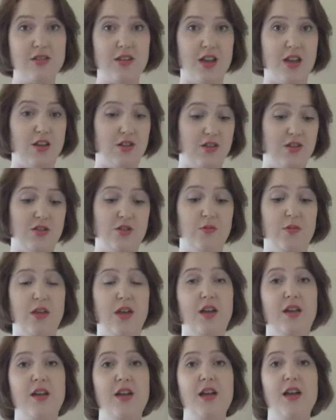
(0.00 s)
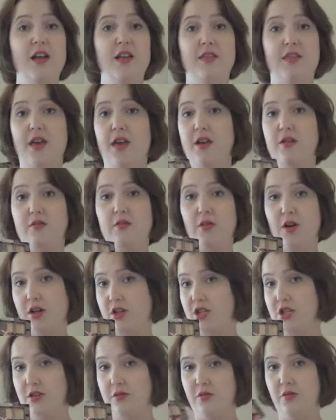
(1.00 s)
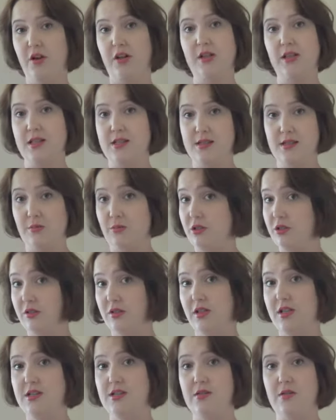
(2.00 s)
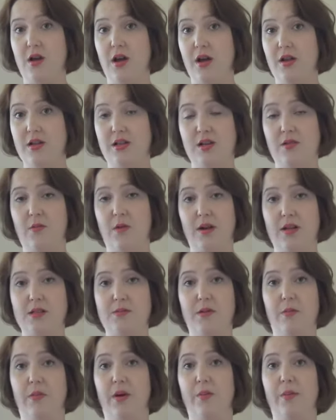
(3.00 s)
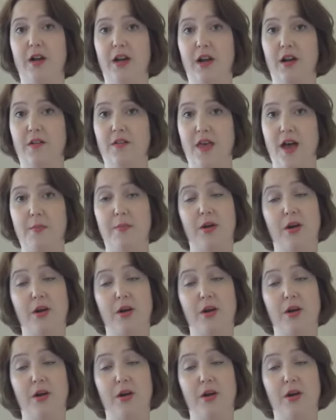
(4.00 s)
I assume that they function fairly similarly, so I didn't want to spend my money on that.